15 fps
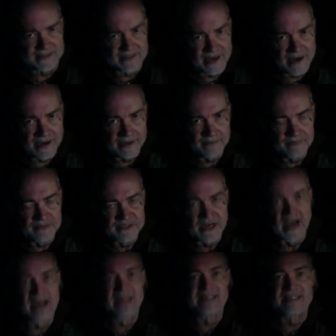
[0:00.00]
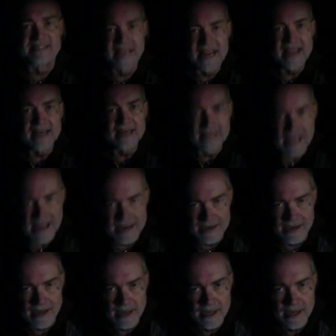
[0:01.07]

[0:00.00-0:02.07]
times. I say it again.